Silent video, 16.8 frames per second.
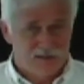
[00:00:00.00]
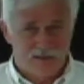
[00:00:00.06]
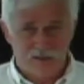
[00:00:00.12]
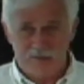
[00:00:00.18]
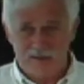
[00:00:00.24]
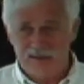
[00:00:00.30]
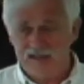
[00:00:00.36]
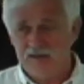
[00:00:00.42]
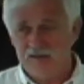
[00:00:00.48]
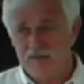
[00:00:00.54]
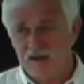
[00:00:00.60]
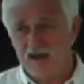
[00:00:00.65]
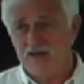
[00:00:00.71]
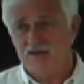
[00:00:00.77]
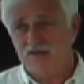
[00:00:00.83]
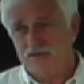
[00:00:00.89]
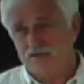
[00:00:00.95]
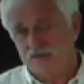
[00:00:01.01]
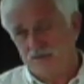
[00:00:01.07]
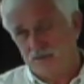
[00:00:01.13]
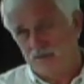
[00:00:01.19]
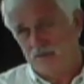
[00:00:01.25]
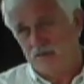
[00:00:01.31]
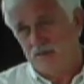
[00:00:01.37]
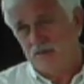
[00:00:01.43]
There could be any manner
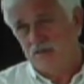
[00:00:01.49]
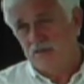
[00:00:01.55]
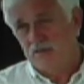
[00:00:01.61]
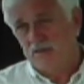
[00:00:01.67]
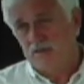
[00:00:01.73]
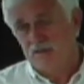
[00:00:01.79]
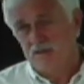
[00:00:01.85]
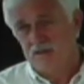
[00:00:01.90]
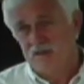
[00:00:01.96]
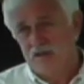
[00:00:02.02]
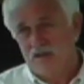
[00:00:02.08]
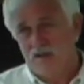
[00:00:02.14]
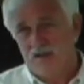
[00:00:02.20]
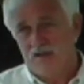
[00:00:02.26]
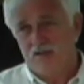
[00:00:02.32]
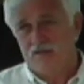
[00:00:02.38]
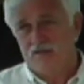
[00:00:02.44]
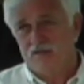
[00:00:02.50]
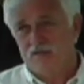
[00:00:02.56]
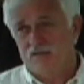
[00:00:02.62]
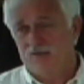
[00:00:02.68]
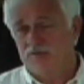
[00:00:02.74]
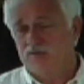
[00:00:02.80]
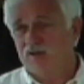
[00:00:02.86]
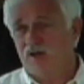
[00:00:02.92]

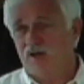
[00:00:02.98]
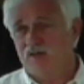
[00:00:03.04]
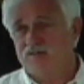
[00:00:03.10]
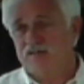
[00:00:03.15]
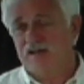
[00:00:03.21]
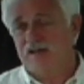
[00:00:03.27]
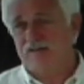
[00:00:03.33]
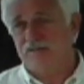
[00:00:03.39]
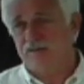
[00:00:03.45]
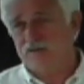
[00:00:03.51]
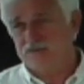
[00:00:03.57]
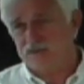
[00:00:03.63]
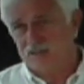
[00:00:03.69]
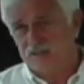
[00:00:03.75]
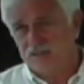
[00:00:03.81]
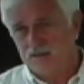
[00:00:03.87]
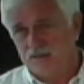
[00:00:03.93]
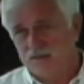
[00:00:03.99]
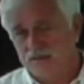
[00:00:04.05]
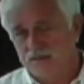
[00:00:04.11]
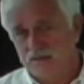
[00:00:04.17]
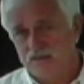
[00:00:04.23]
that would cause diversity.